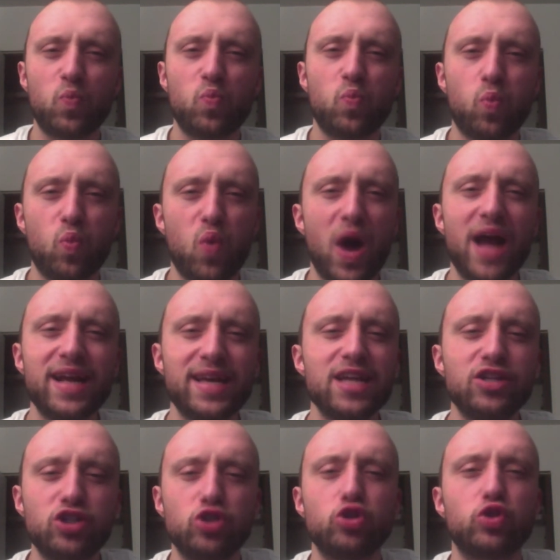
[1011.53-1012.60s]
Why
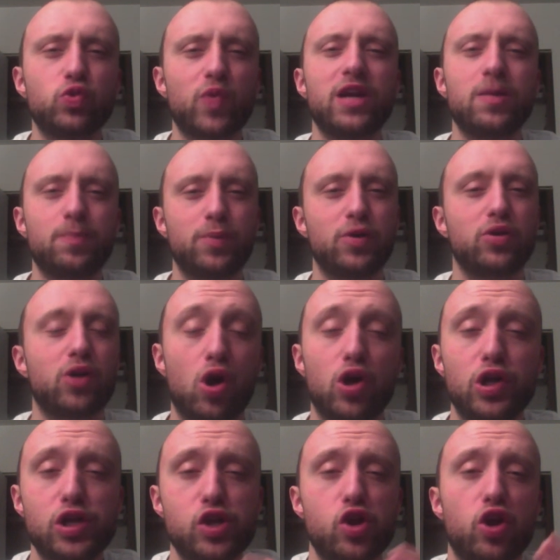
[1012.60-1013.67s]
can't you just write a book
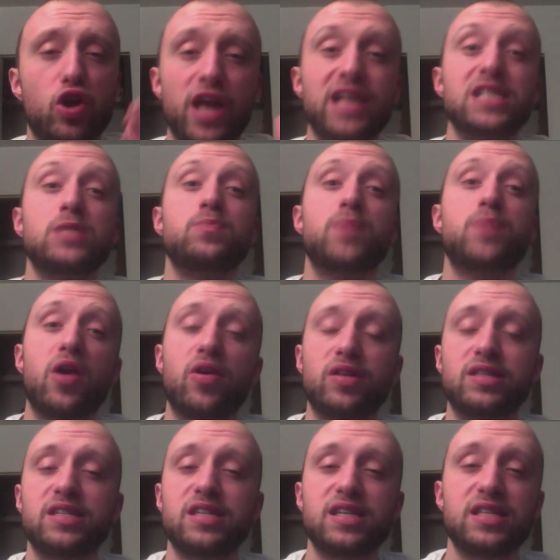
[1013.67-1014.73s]
on your
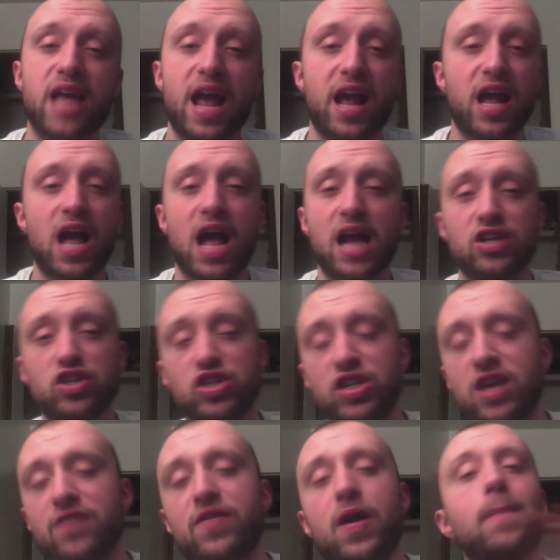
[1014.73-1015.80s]
experiences and kind of just
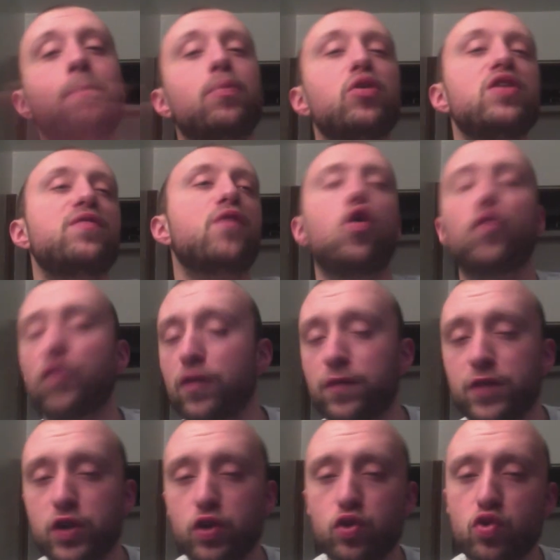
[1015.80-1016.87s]
give a brief
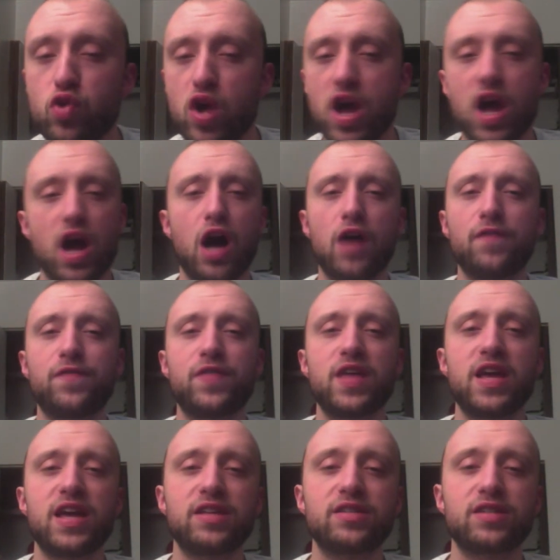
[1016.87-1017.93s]
overview of
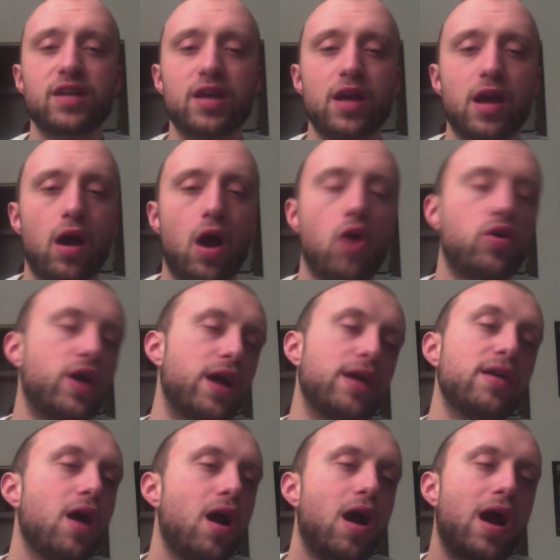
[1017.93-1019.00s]
things? Okay,
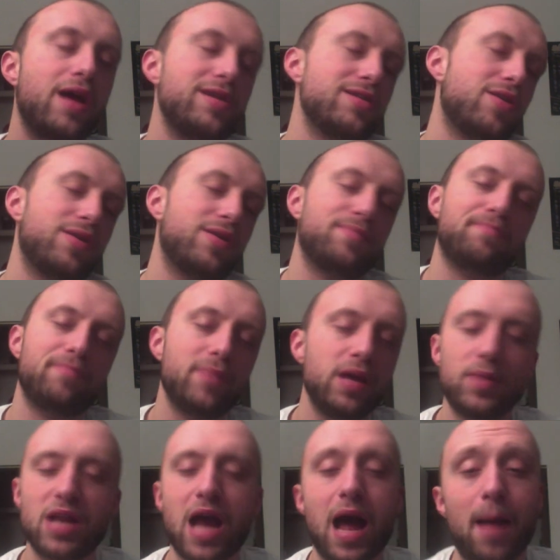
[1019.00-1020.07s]
all right, you know what? Maybe
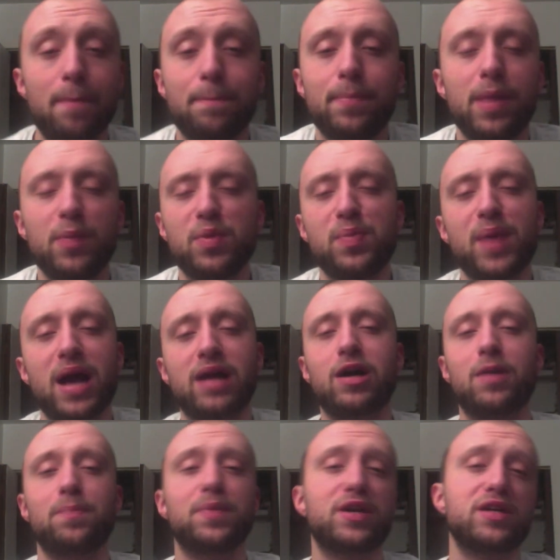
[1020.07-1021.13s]
not. Let me back
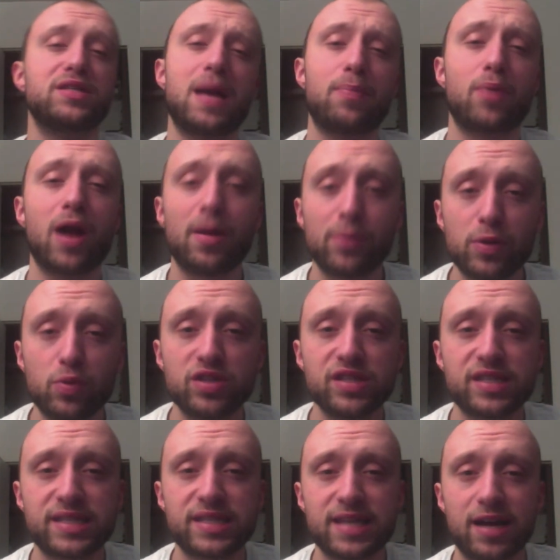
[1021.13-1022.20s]
up, because that probably wouldn't
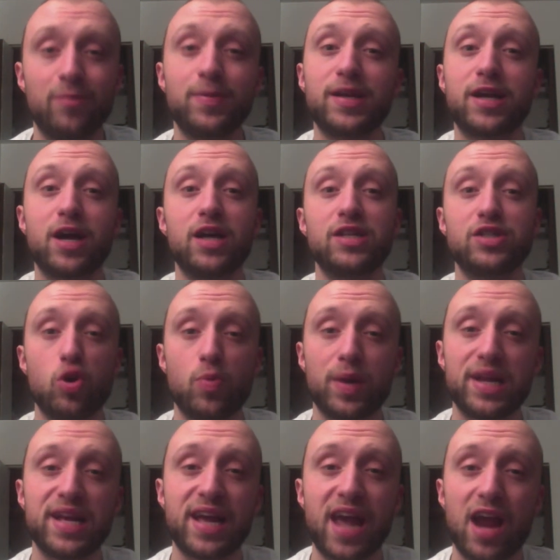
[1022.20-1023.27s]
sell, because
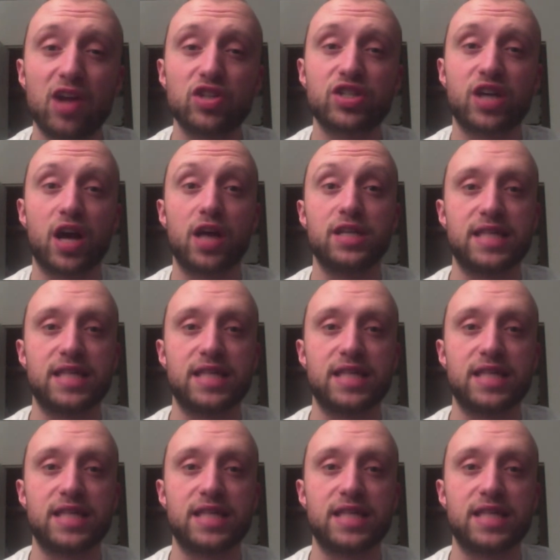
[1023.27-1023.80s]
nobody cares, because